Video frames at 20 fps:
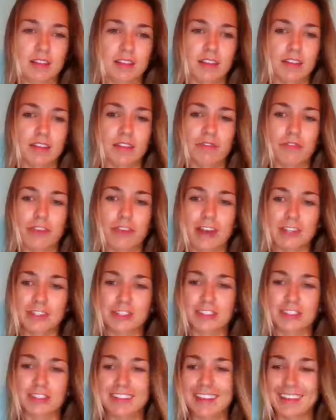Like the
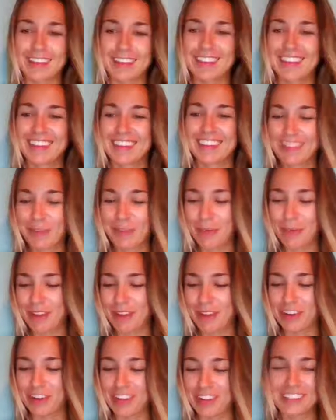fashion, like
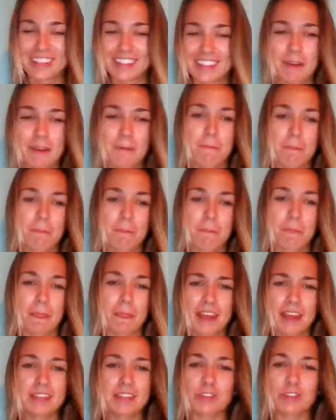whatever it is.
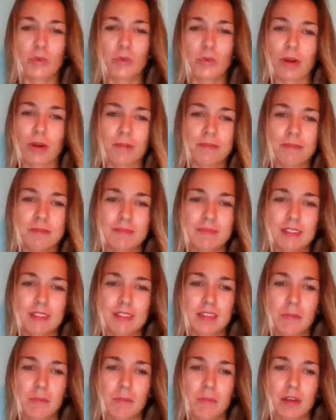I guess norm,
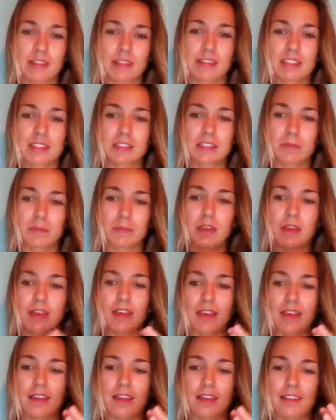but it's like to
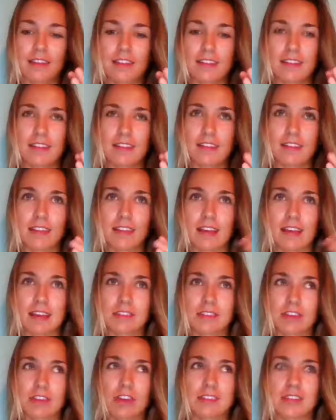be
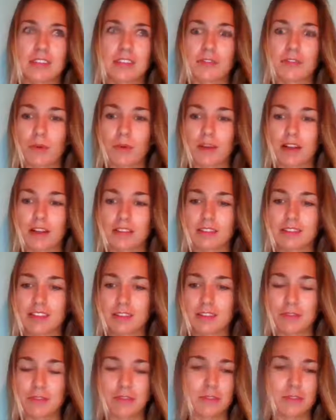as good as everyone else.
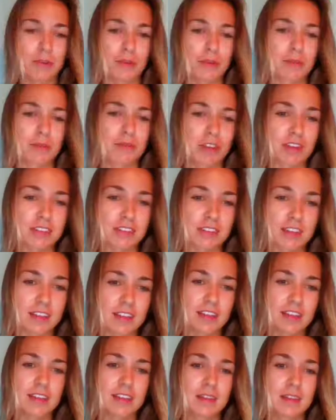I don't know what I'm trying to
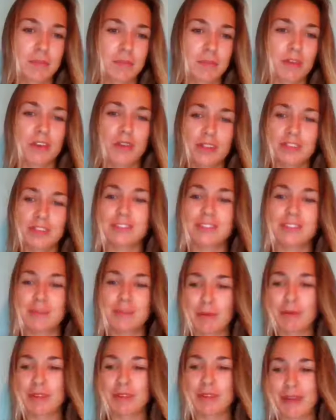say. But you know, like you see
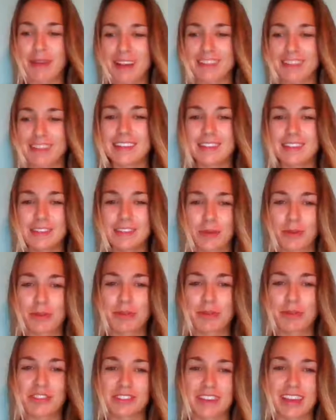people in the magazines and you want to
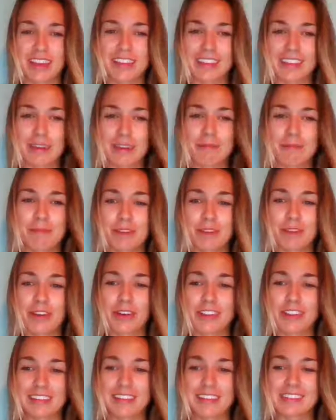be just like them, or
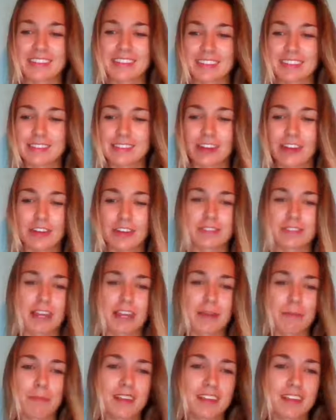like that's like the stereotype.